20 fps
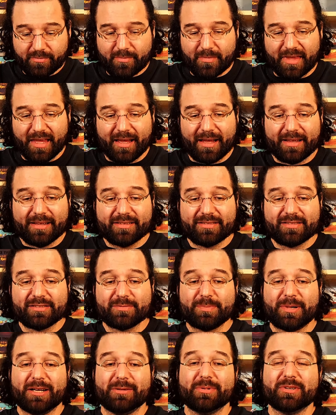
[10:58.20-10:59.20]
This is
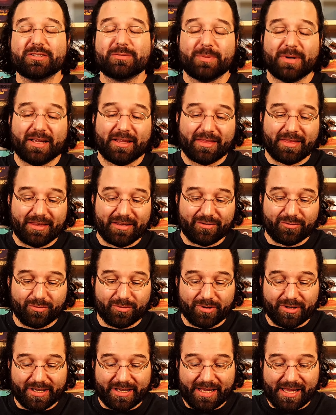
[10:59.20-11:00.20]
published by
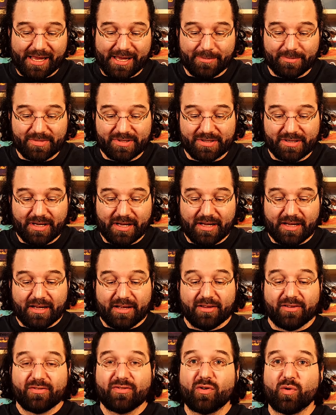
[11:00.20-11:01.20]
Thisroy Games.
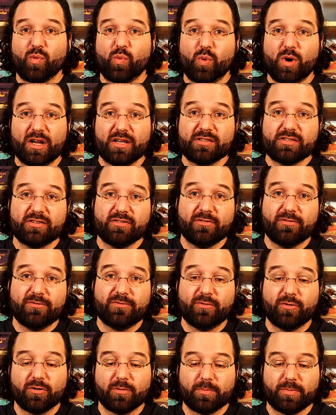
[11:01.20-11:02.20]
It's for 1 to
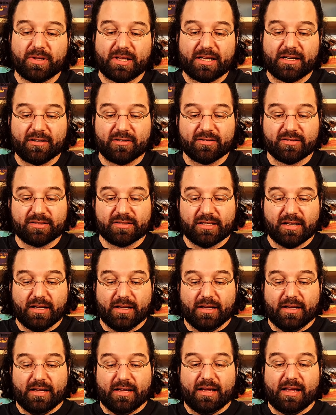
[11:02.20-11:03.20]
4 players,
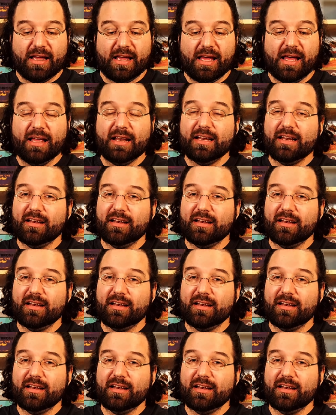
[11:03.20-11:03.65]
and it